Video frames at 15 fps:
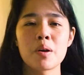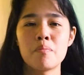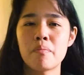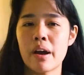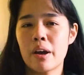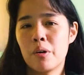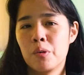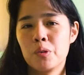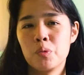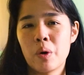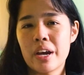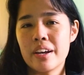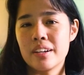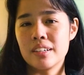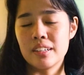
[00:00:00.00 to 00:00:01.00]
my own
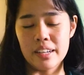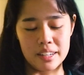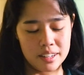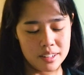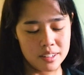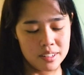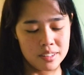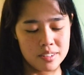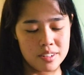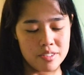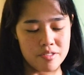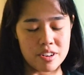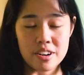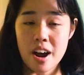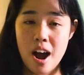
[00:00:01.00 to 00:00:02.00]
way, like
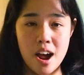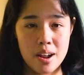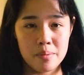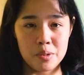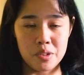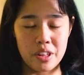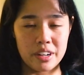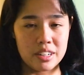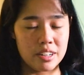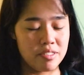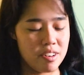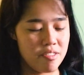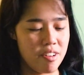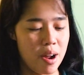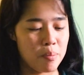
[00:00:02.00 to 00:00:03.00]
different times with like a
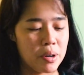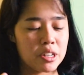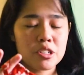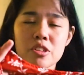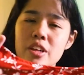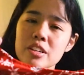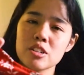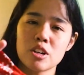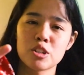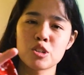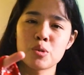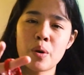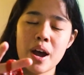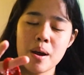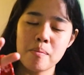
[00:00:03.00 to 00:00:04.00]
different fabric. So that's
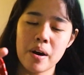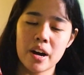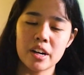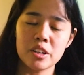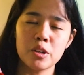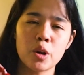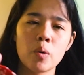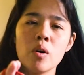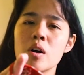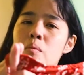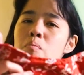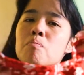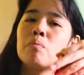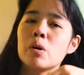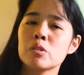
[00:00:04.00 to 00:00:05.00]
also why I bought it, you know,
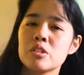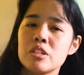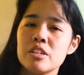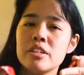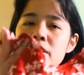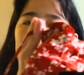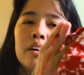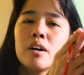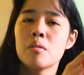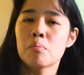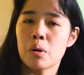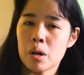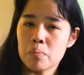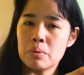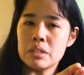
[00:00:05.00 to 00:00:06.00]

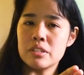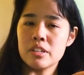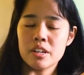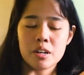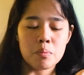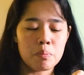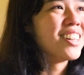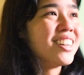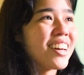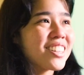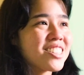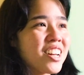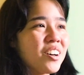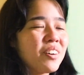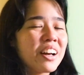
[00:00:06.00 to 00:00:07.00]
multi-purpose here. The
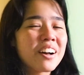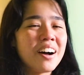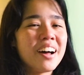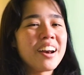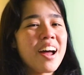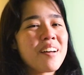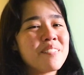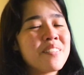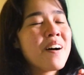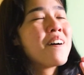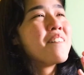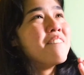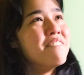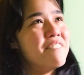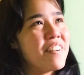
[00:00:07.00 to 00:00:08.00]
next top I got, I'm
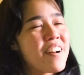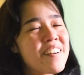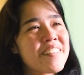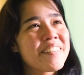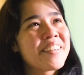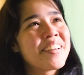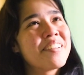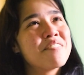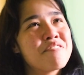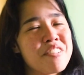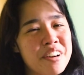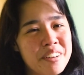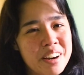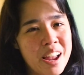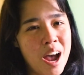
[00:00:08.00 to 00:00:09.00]
very,
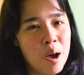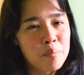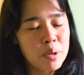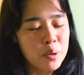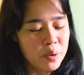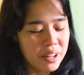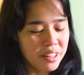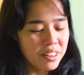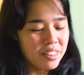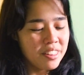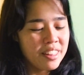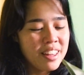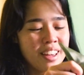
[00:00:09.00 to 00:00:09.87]
very happy with.